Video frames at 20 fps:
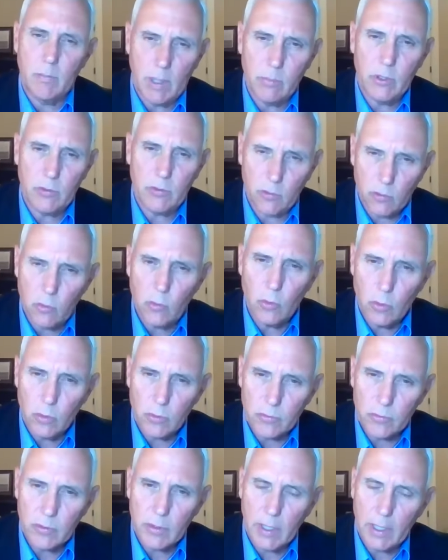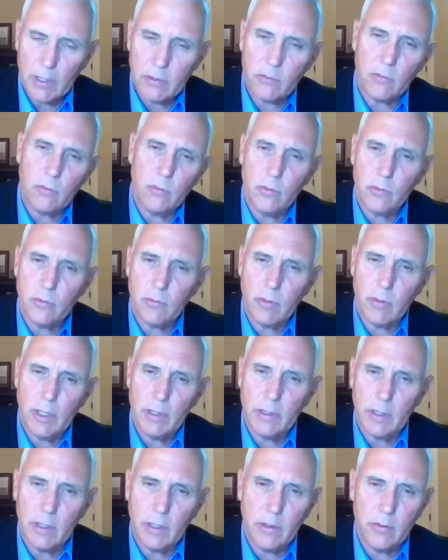public schools, high schools
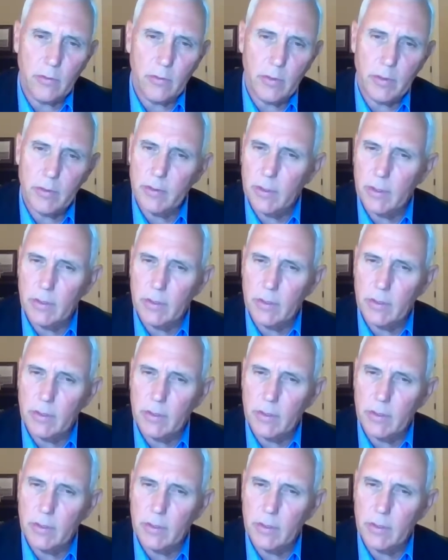around the country.